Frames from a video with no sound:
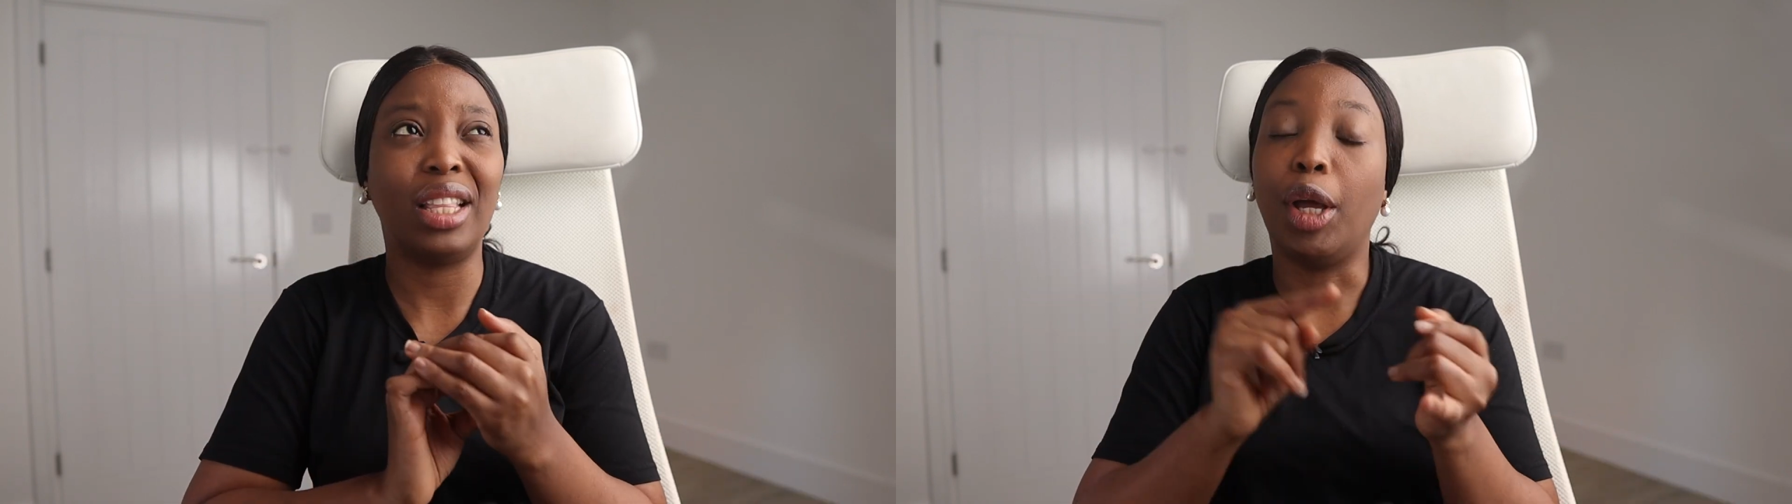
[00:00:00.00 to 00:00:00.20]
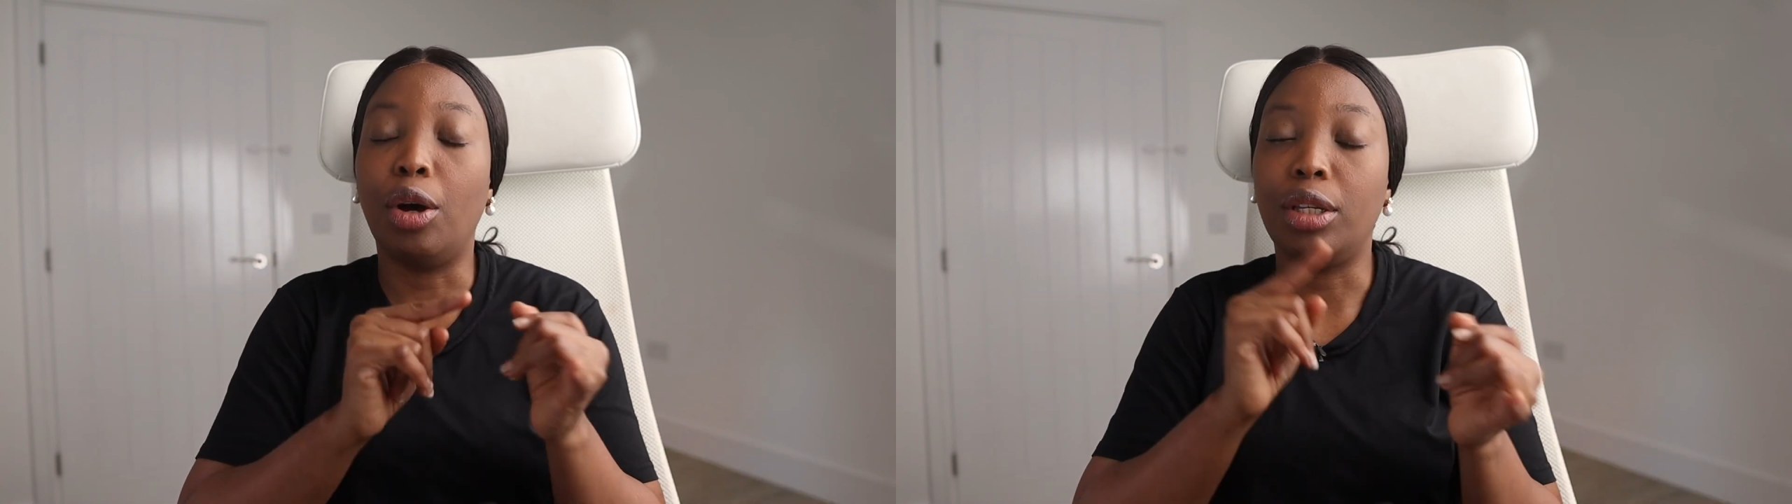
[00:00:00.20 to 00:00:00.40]

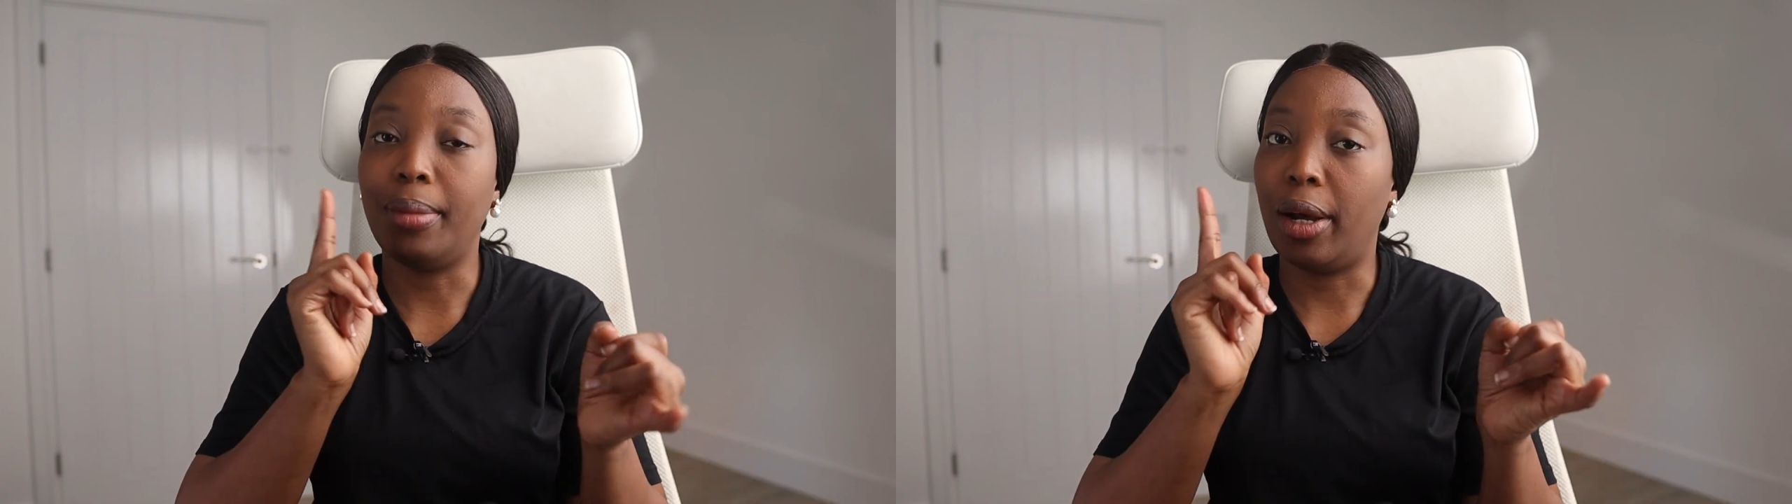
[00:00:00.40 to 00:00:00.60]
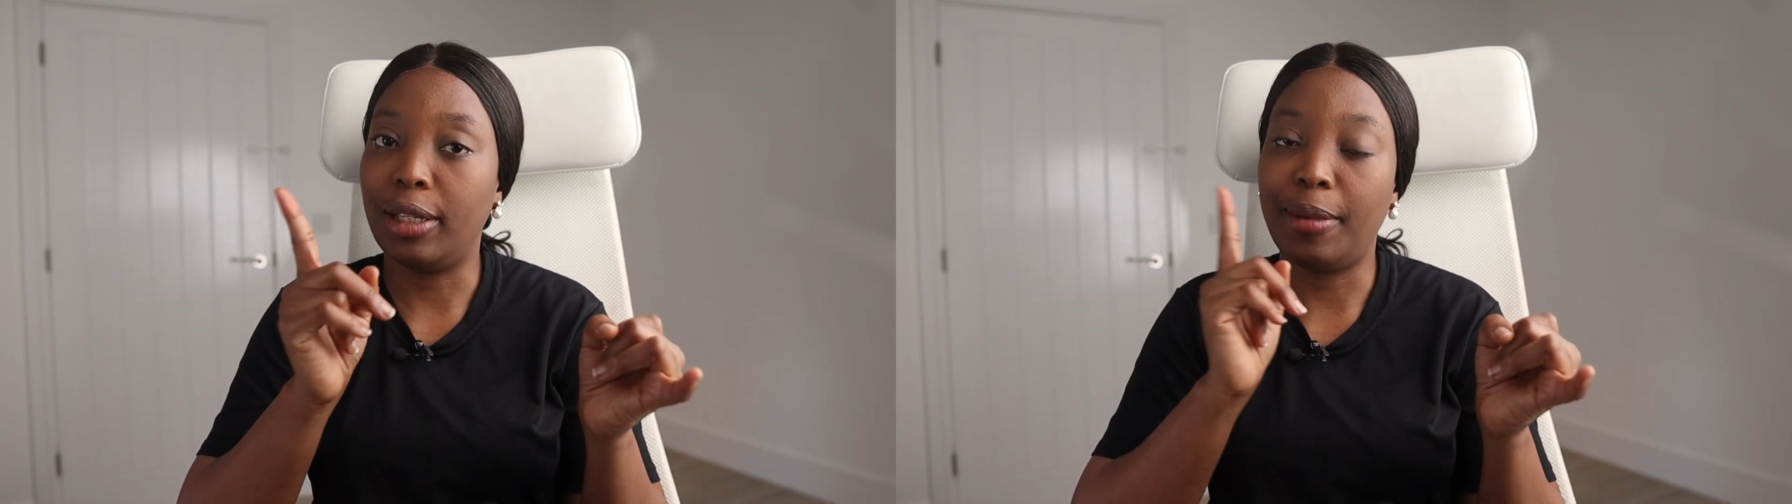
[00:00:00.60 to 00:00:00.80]
because
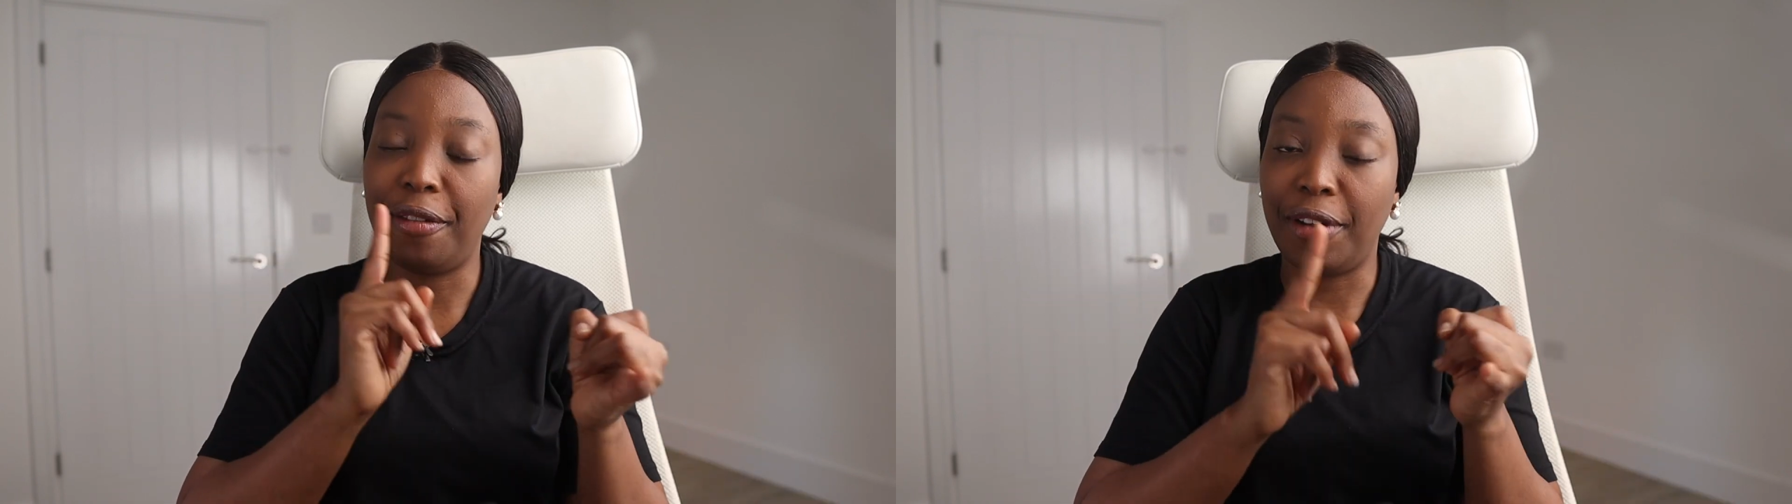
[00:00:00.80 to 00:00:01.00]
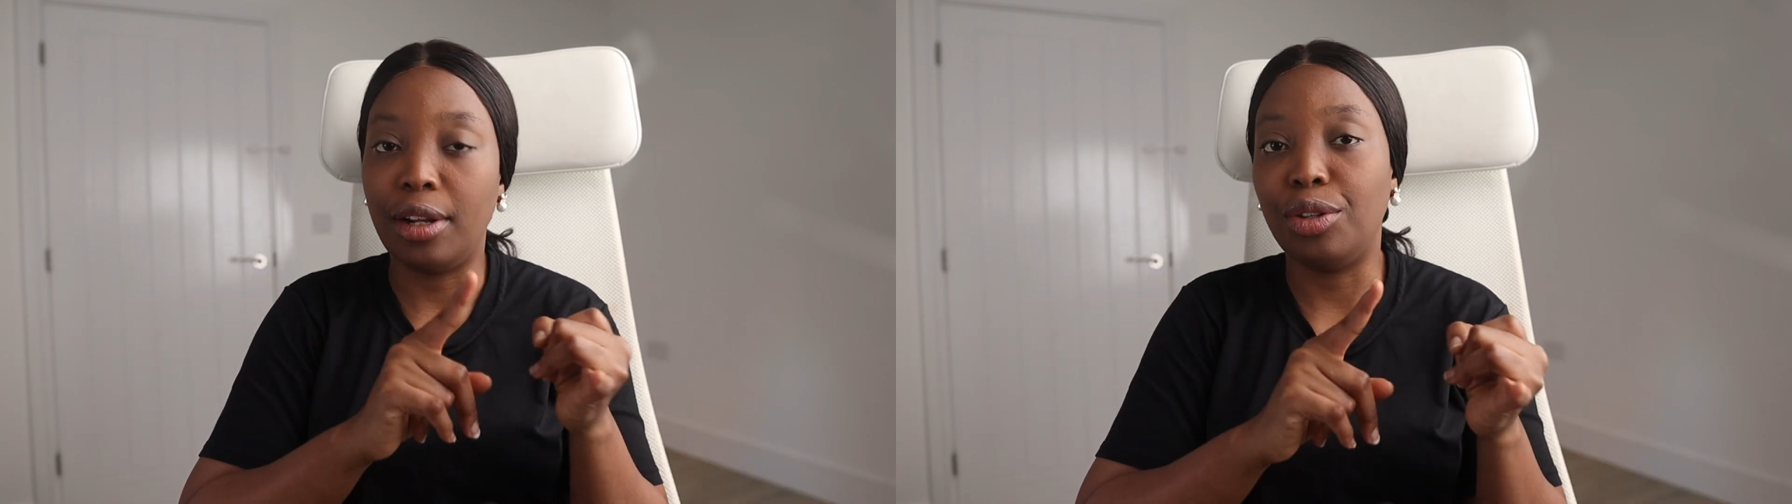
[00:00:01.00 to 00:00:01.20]
my
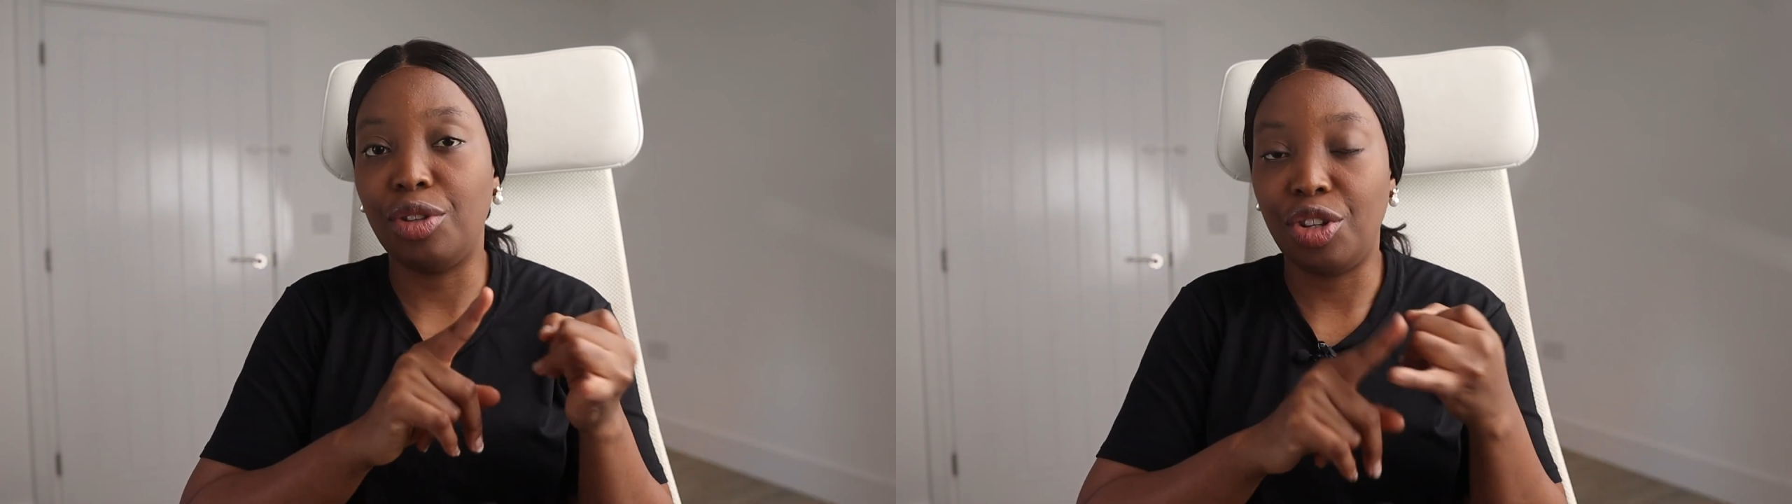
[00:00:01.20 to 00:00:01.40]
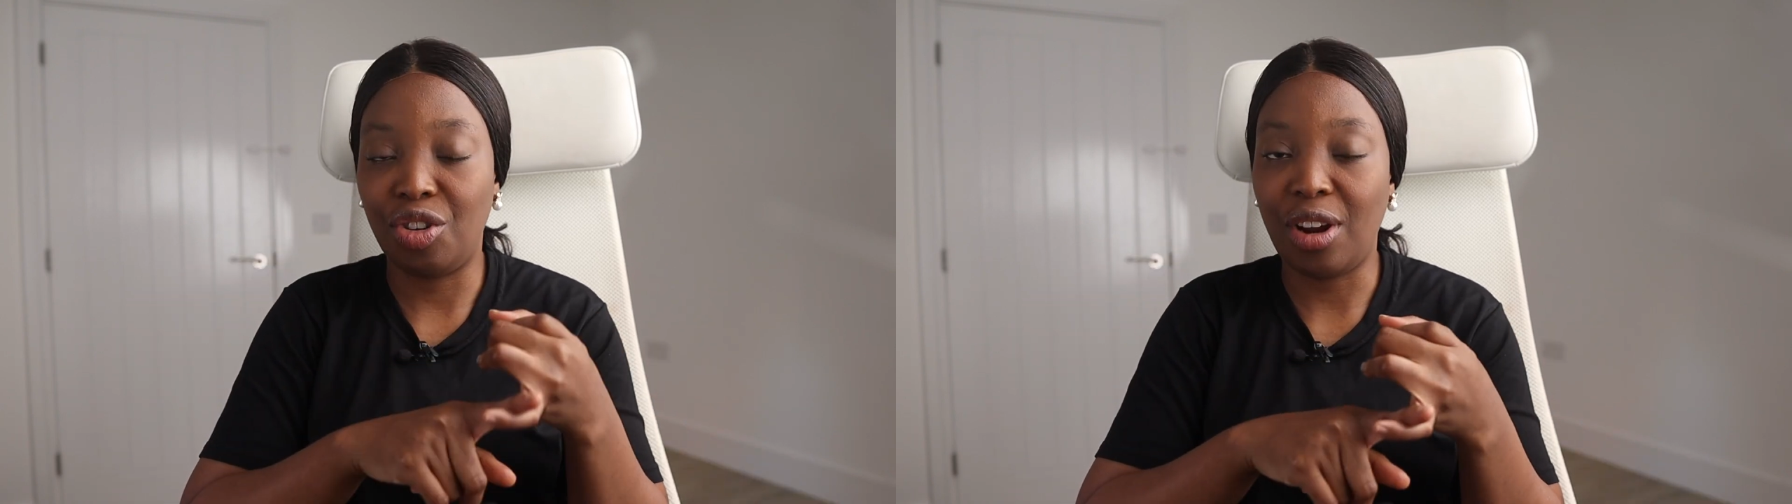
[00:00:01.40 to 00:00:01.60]
husband fell into
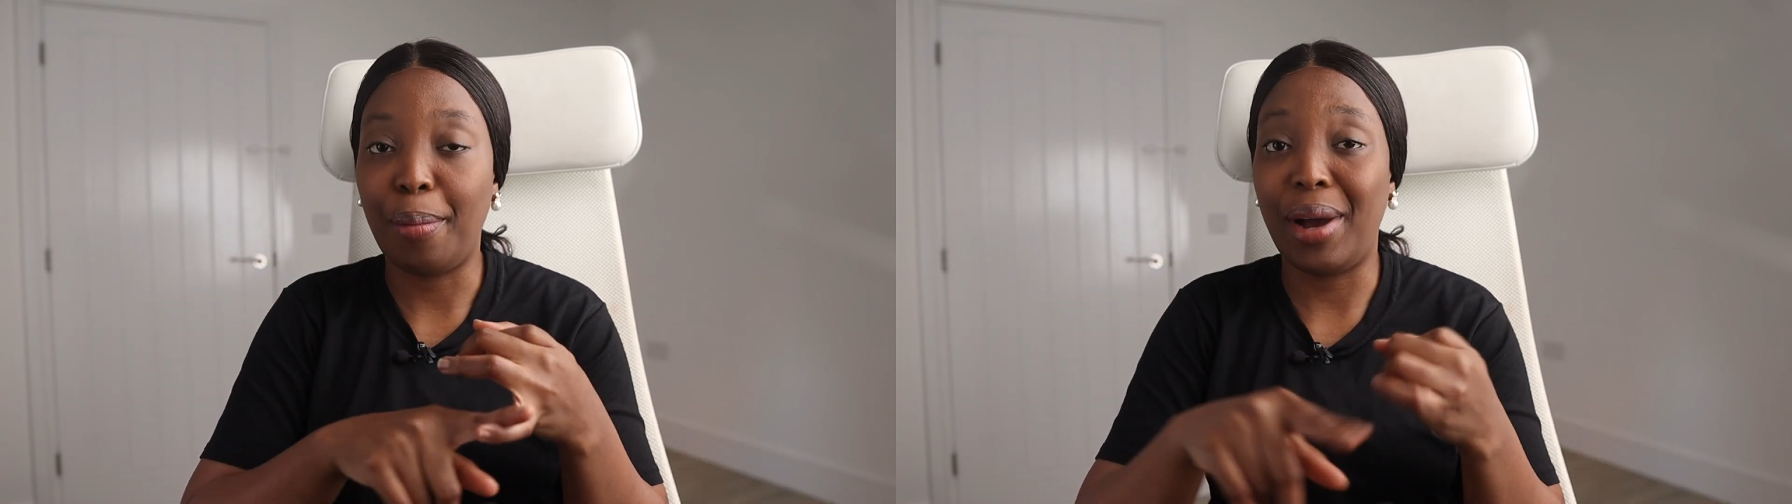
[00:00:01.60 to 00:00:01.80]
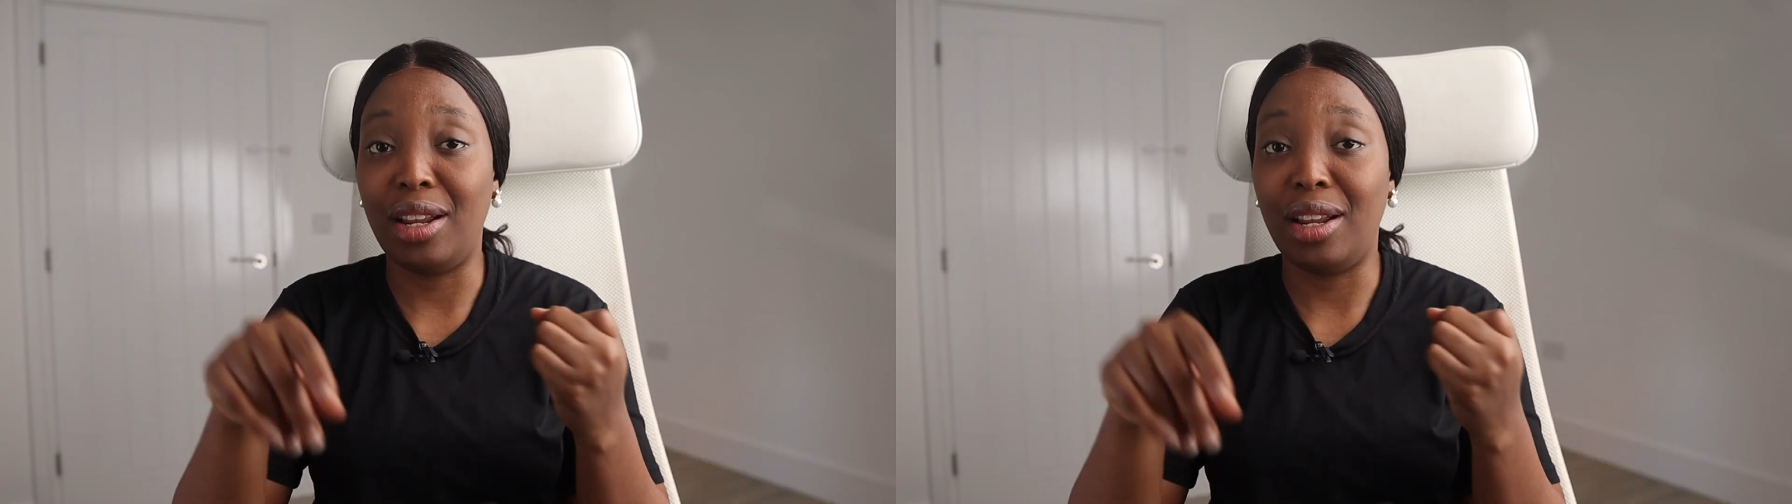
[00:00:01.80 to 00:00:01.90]
this trap